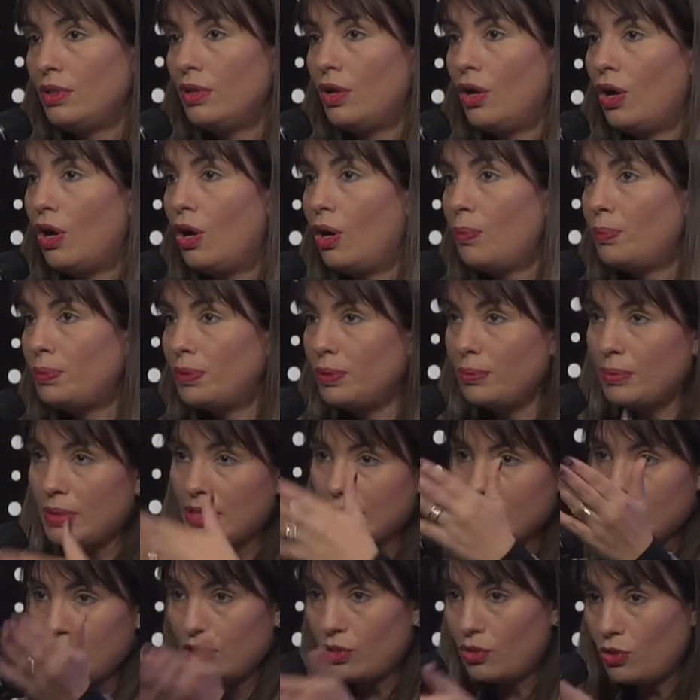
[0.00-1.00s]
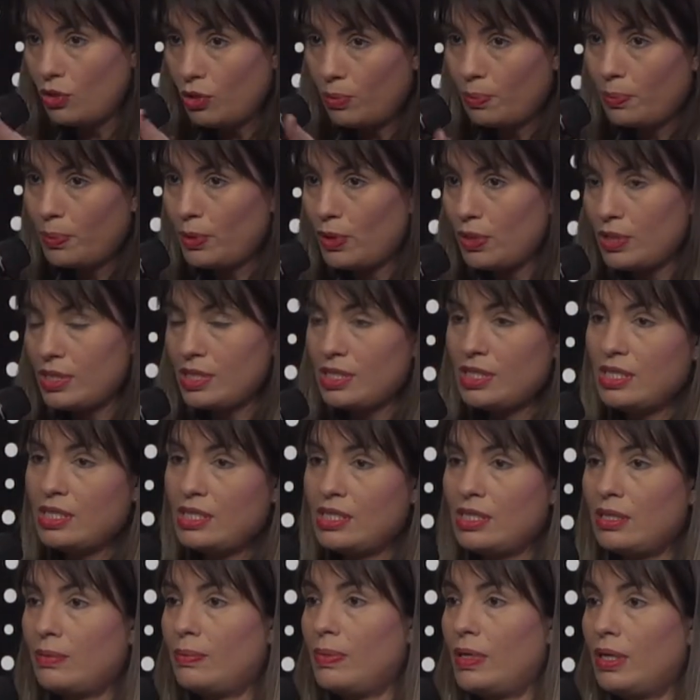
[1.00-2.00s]
optimizing your
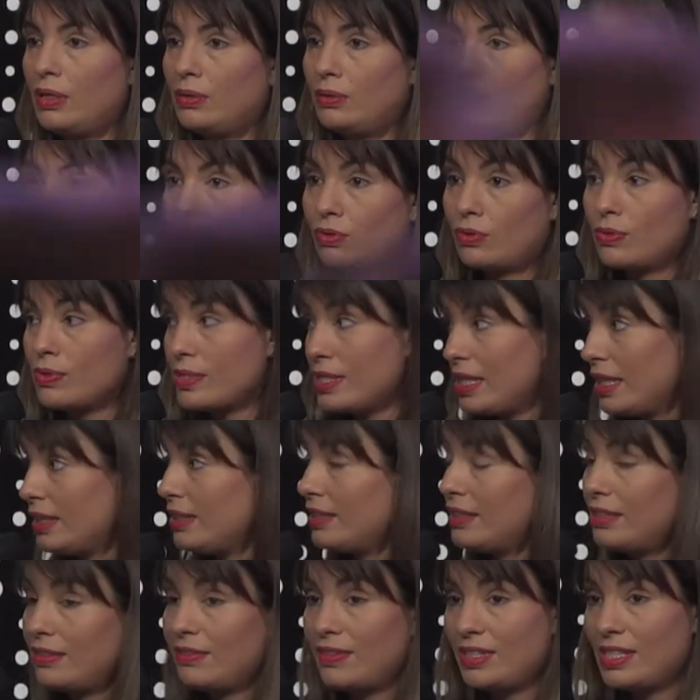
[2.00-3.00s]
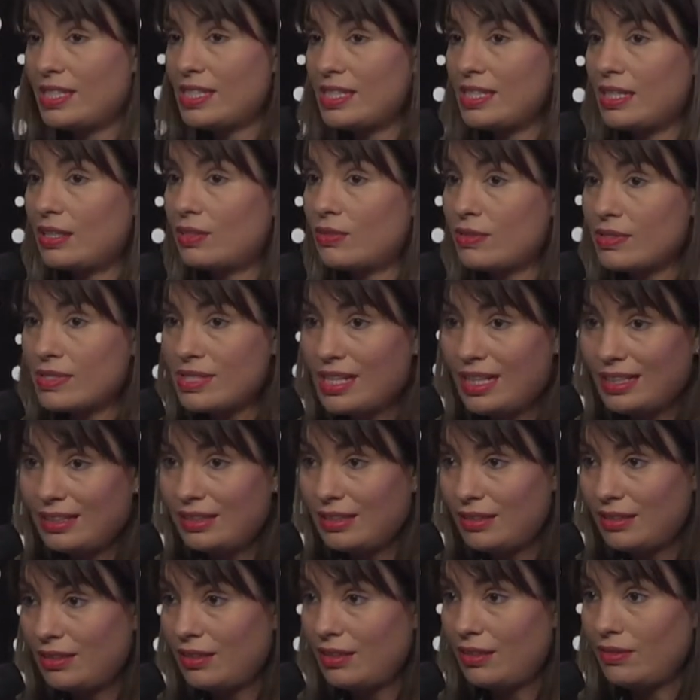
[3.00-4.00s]
process, about consultative, as I said,
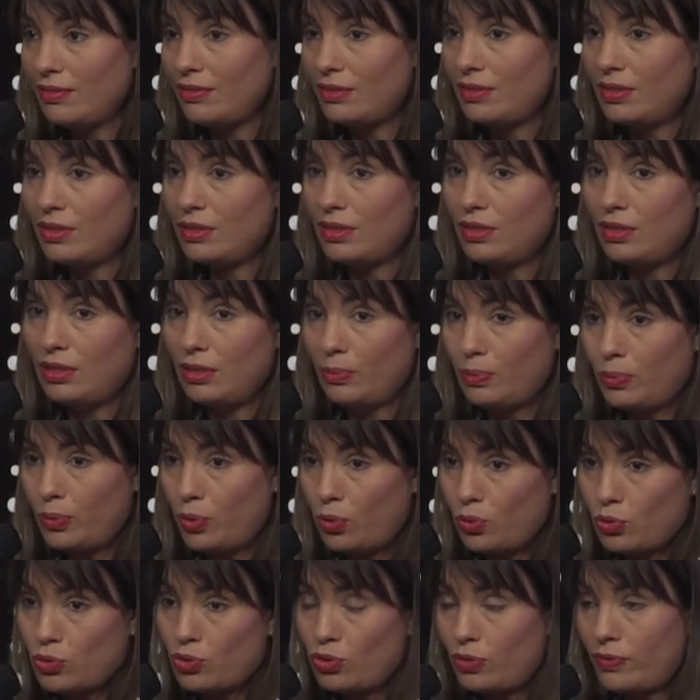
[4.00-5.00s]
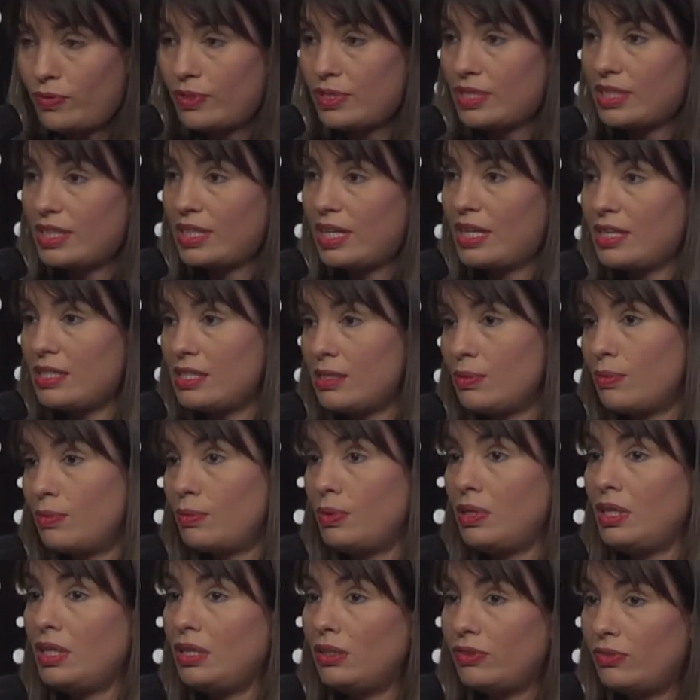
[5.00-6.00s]
consultative approach towards the customer.
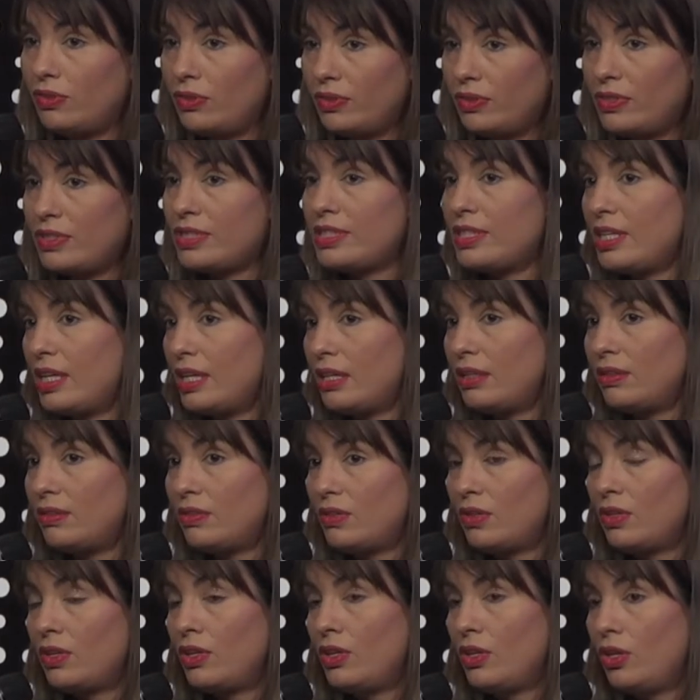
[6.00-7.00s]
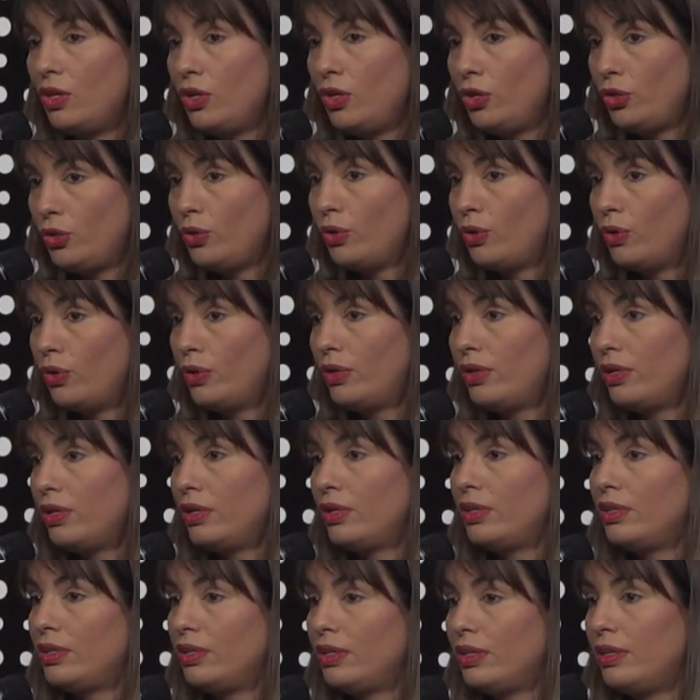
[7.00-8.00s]
We need to understand your
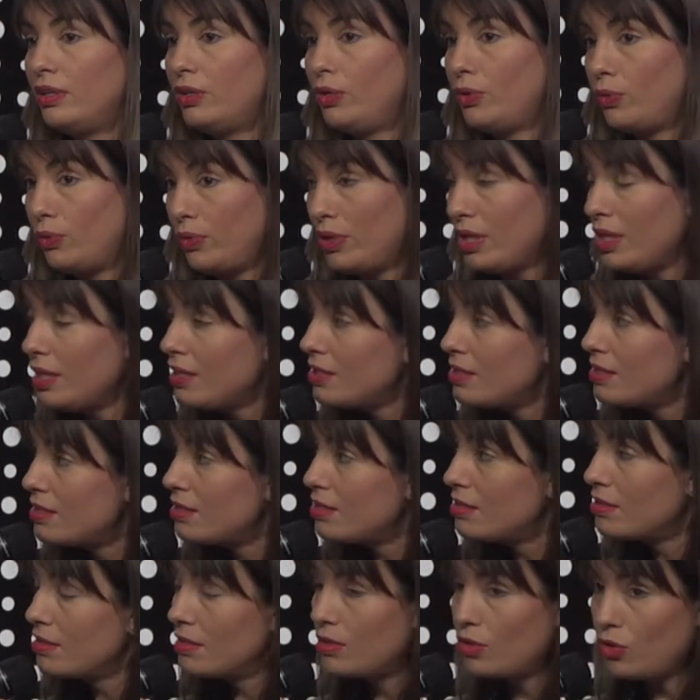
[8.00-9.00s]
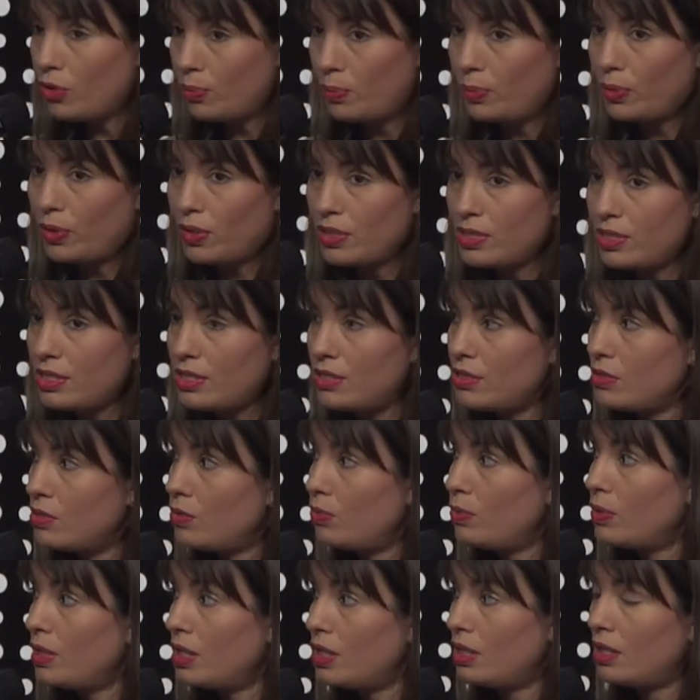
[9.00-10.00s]
needs, your process, so
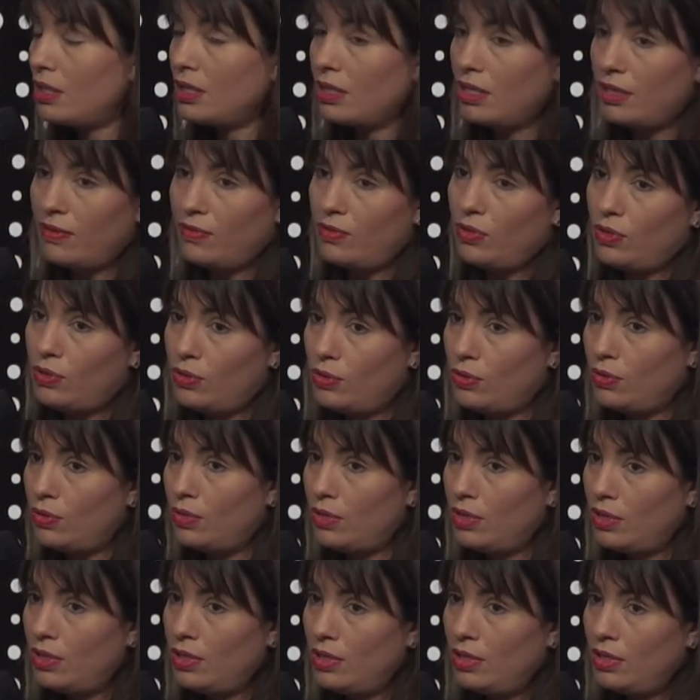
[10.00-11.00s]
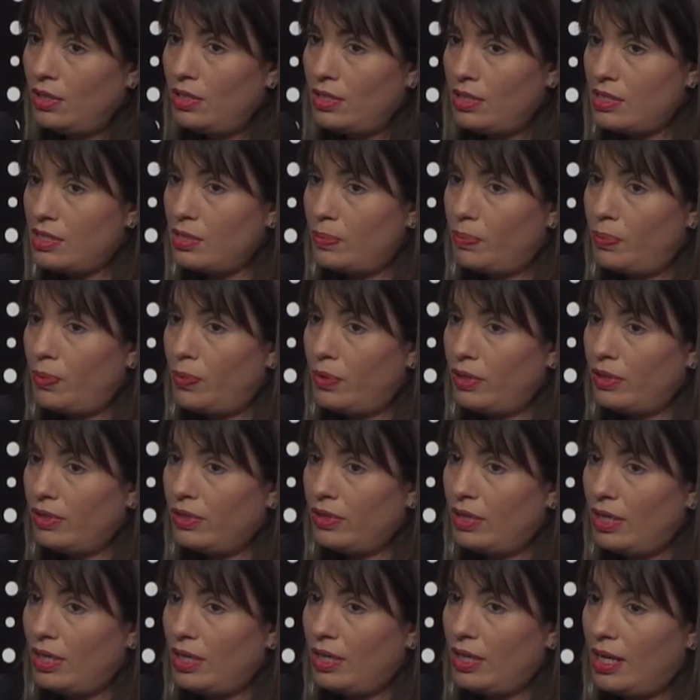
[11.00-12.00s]
we can give you the
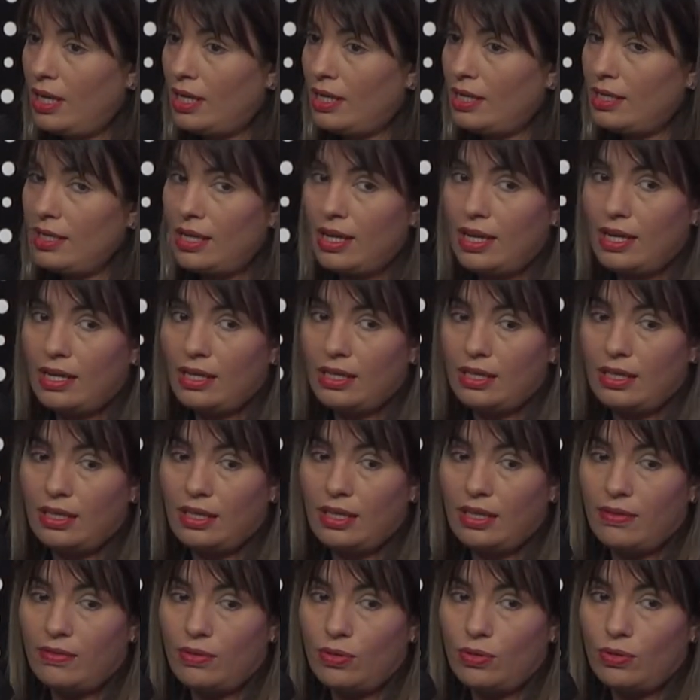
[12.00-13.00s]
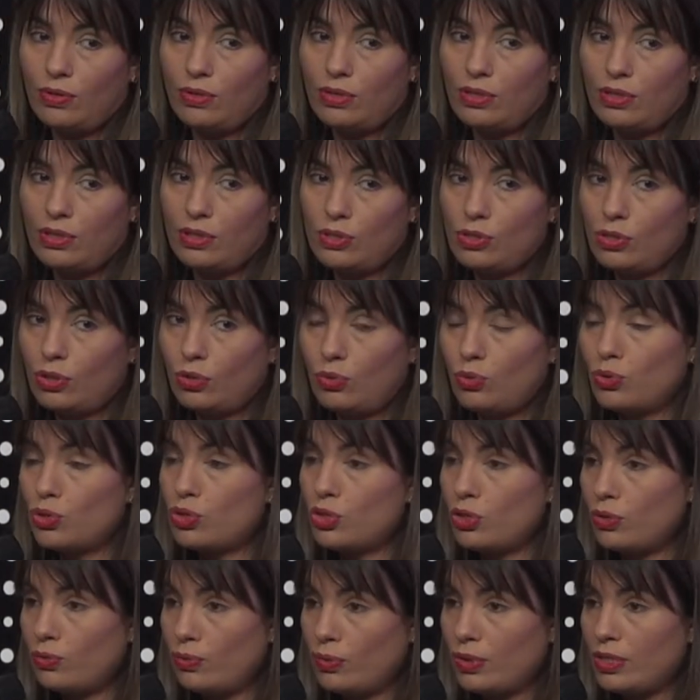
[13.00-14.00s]
support and give you the
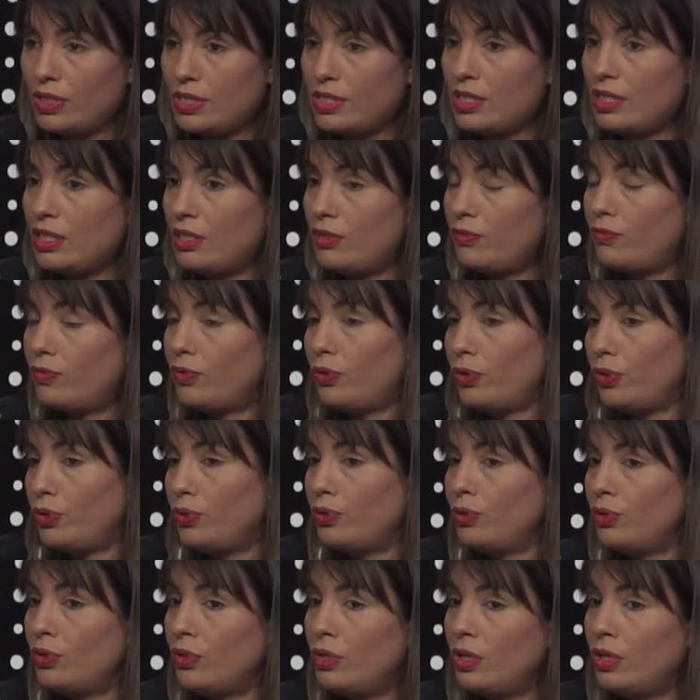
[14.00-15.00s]
solution, what is needed for you.